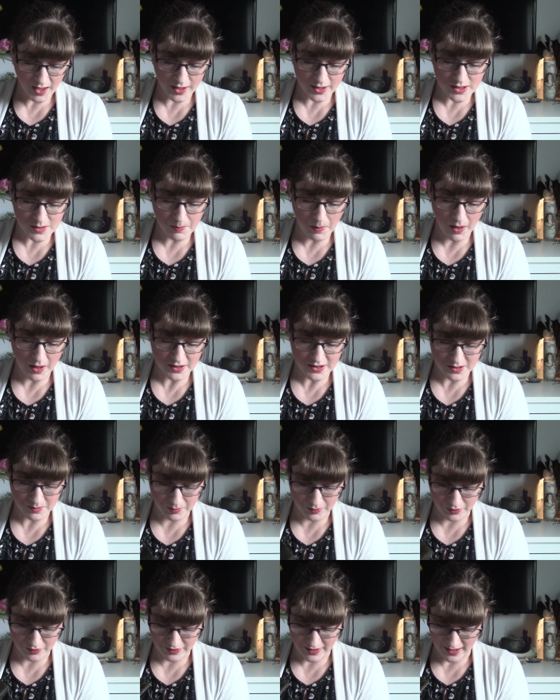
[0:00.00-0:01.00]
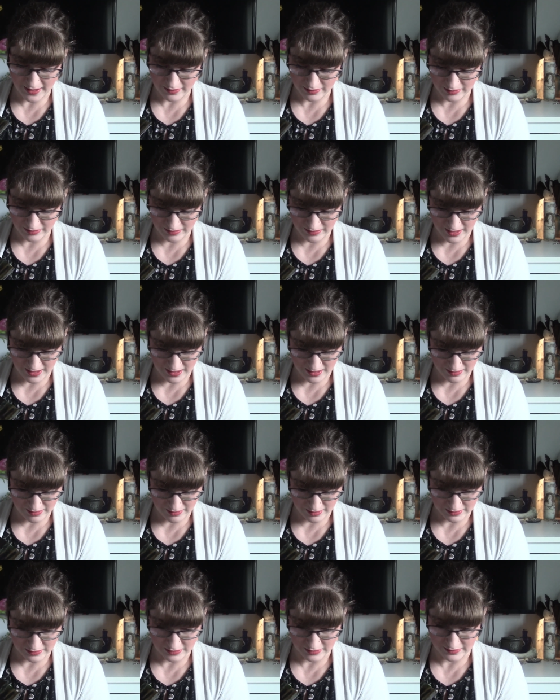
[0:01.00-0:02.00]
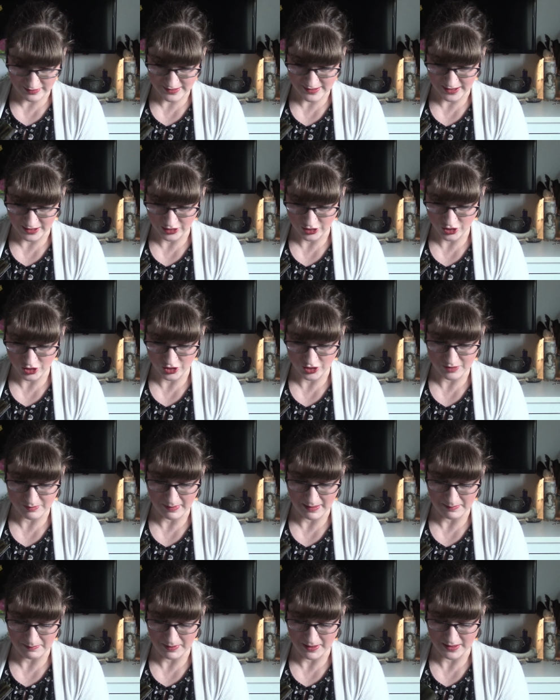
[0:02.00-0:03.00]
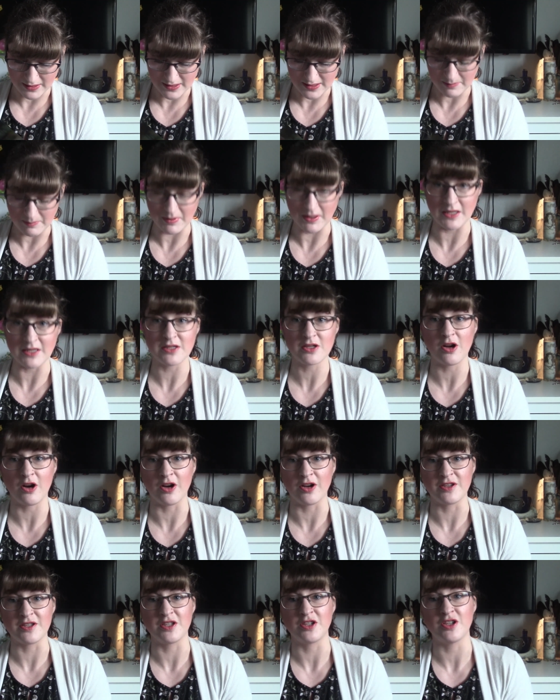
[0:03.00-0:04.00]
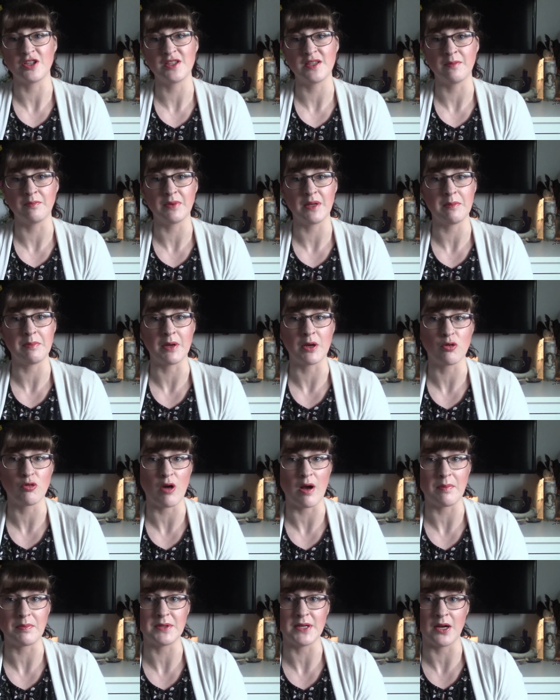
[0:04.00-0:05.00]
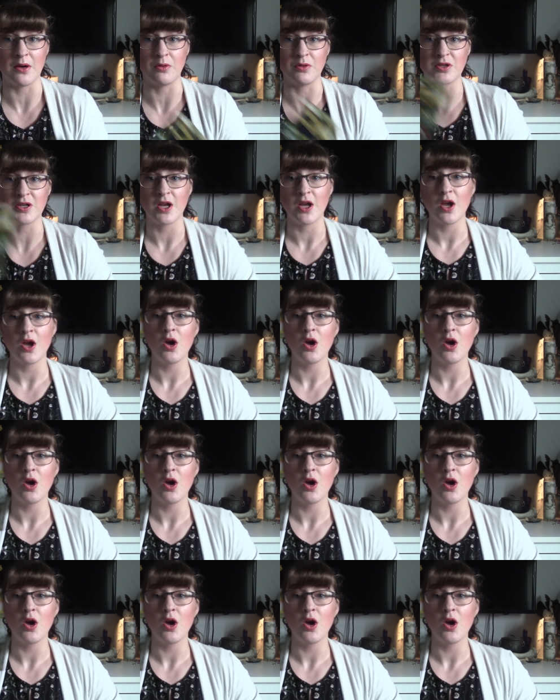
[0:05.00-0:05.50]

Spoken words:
It's possible that the little signatures might be in some of these cards and just simply been cropped out